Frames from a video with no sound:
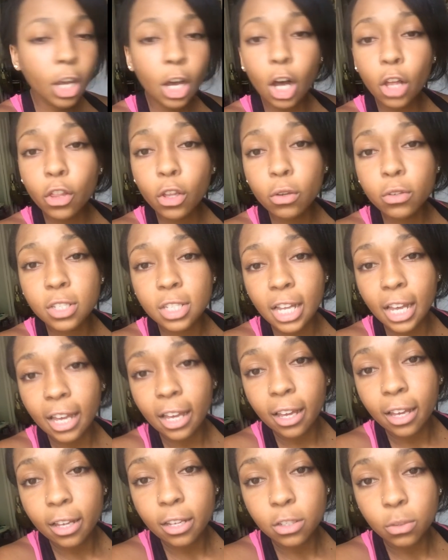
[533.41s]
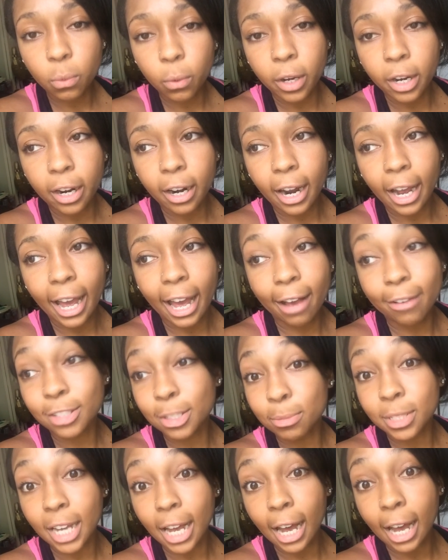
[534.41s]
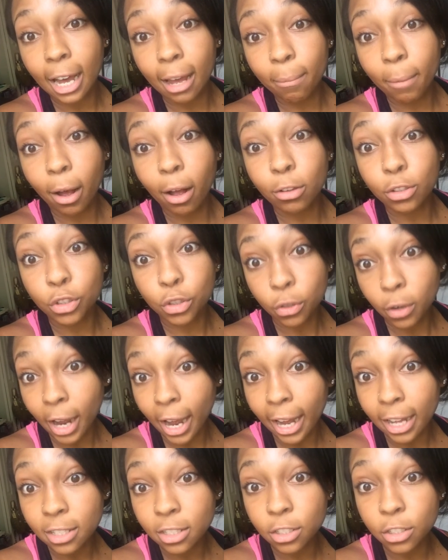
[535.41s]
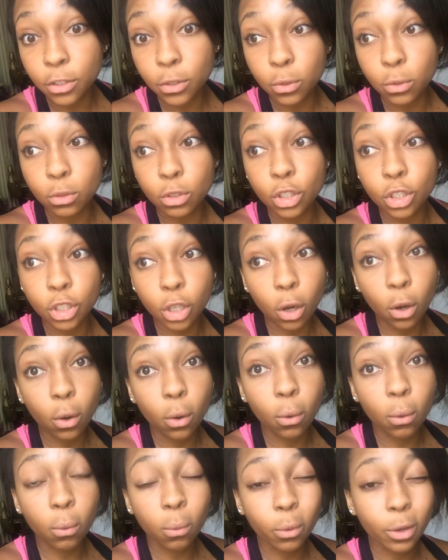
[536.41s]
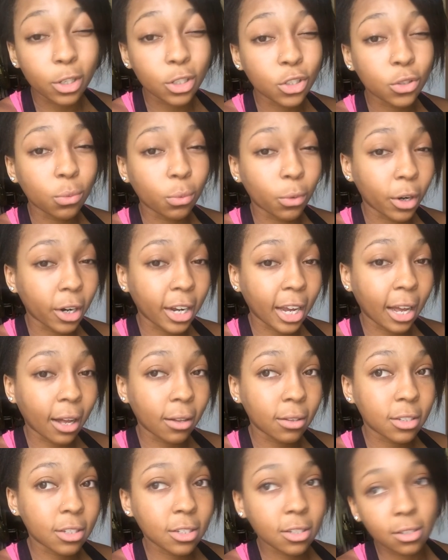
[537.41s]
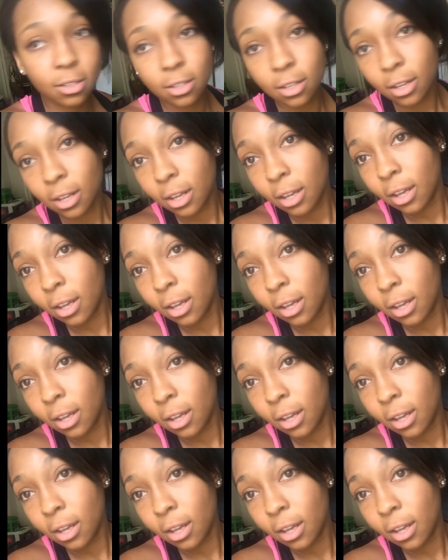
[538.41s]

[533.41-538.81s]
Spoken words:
on those days where I have some time, I'll try to show which workouts